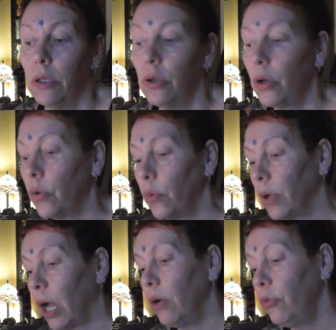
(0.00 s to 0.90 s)
You know,
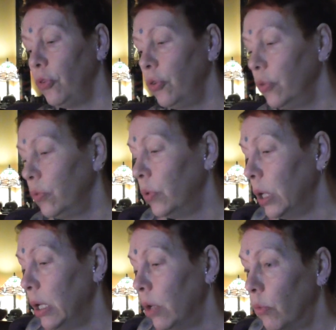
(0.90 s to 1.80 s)
how do you
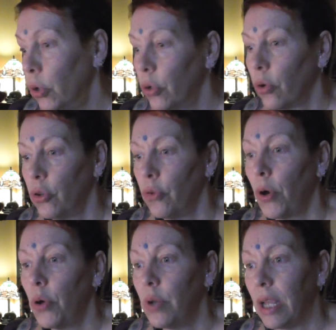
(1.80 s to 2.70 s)
work on
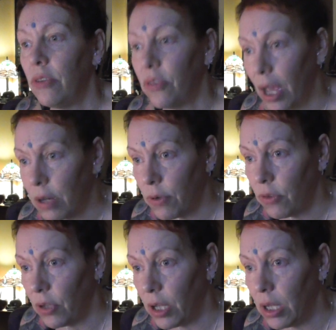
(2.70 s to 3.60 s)
your own
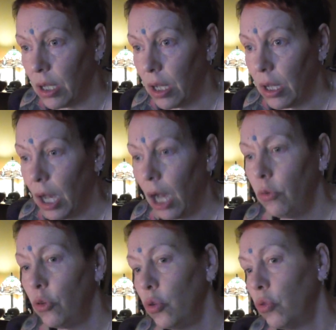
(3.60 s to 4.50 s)
integrity?
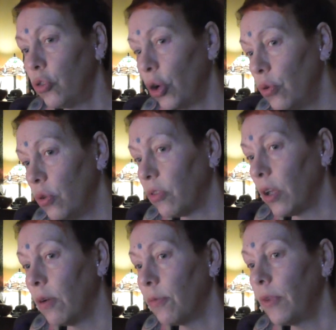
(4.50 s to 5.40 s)
How do you show
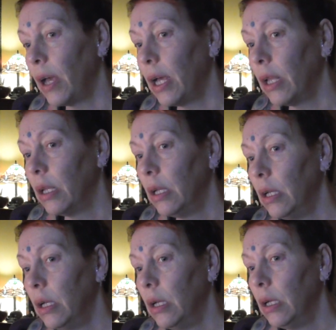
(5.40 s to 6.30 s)
yourself that
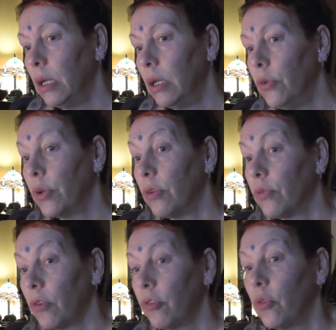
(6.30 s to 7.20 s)
you can
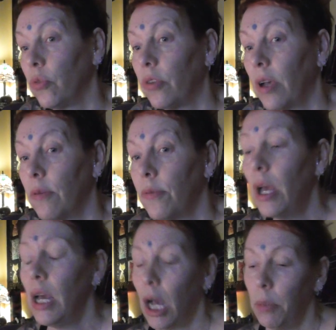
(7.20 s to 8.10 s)
trust
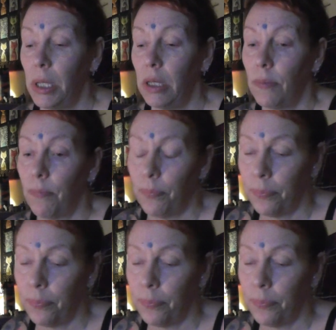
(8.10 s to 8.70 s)
yourself? I mean,